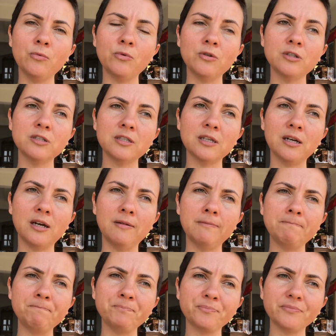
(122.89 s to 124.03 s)
was
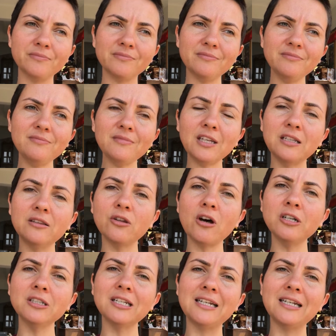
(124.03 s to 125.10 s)
um, not